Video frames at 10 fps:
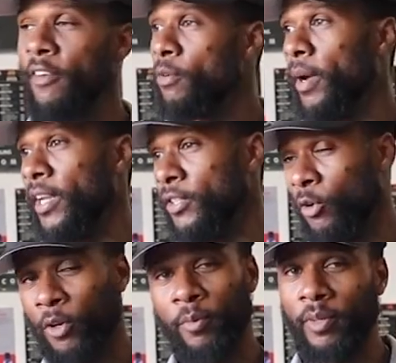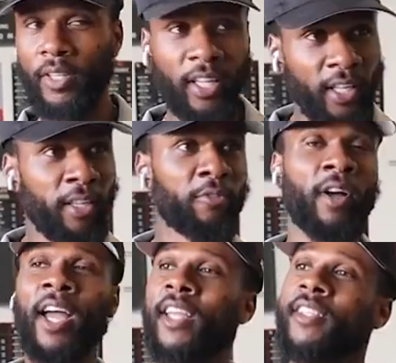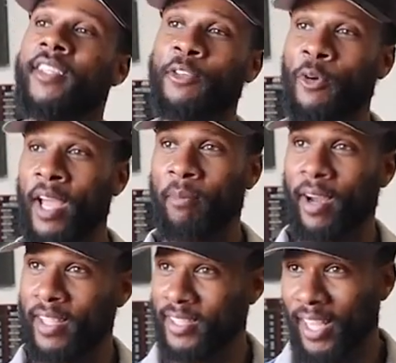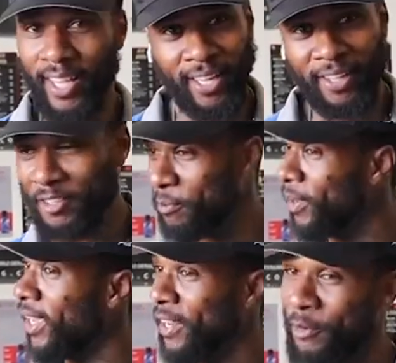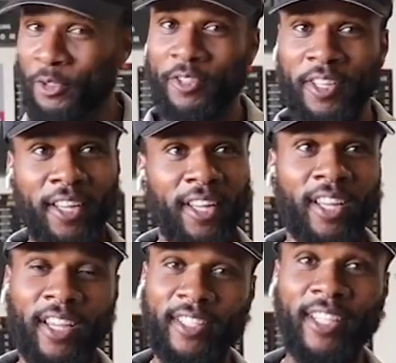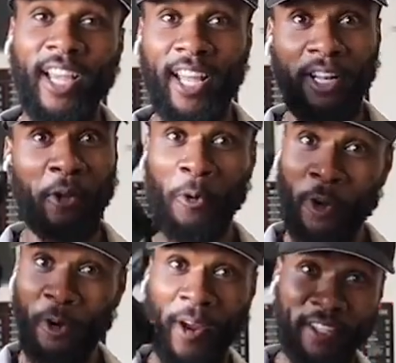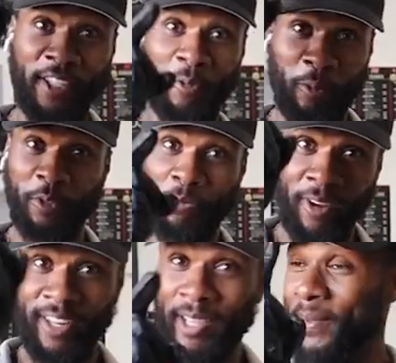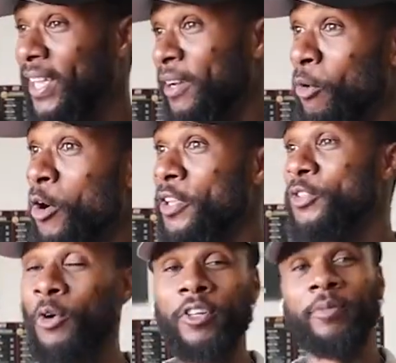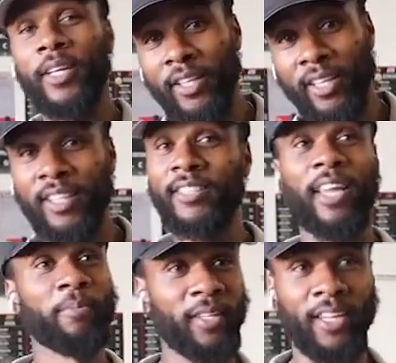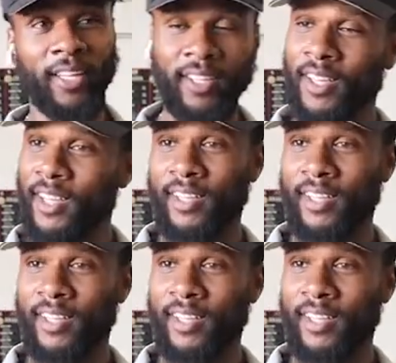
Everybody told him to leave. I had to grab Isaiah. This man was, because he got a little aggressive and was pointing at me and walking towards me, and then he stepped in.